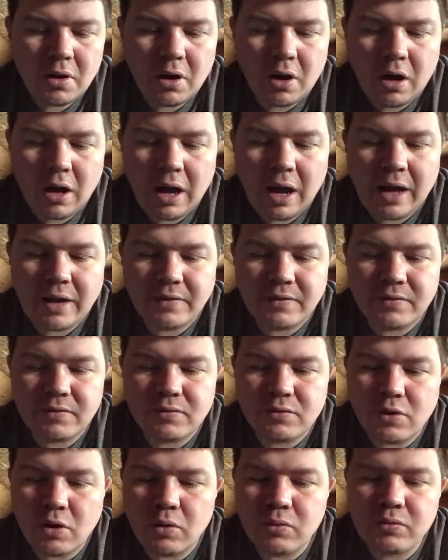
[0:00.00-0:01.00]
I
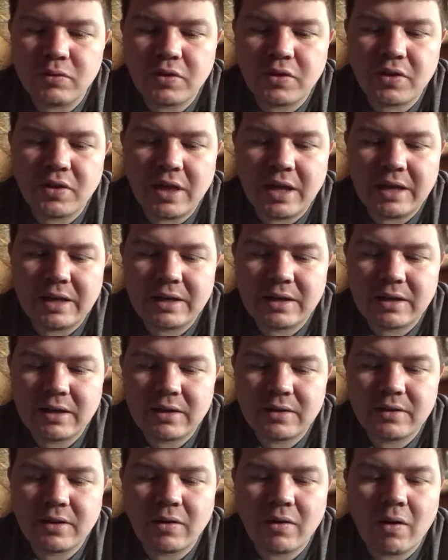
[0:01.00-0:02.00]
don't think
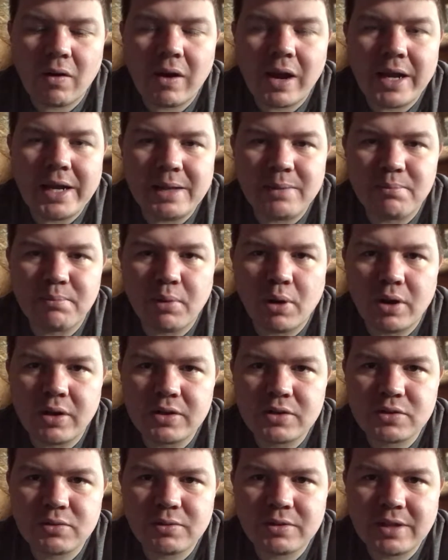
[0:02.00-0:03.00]
there are any
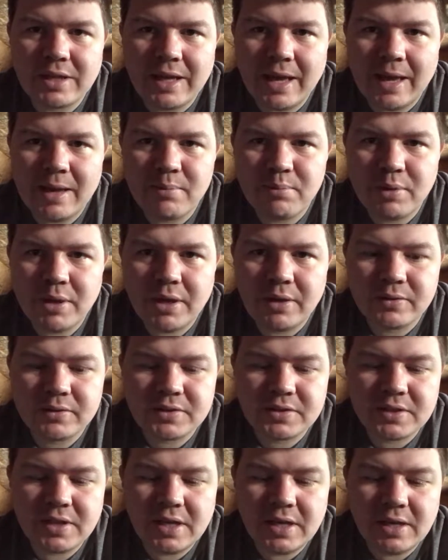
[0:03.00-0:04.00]
bugs with the
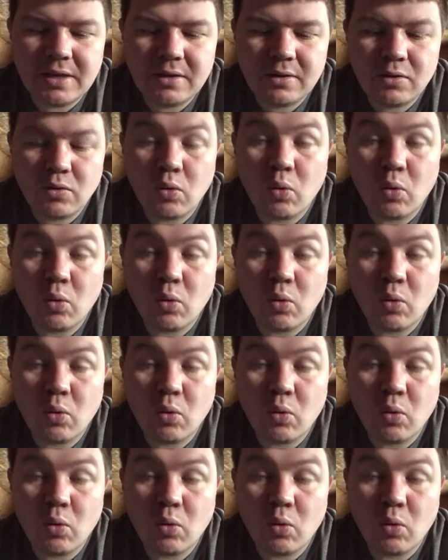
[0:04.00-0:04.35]
aplc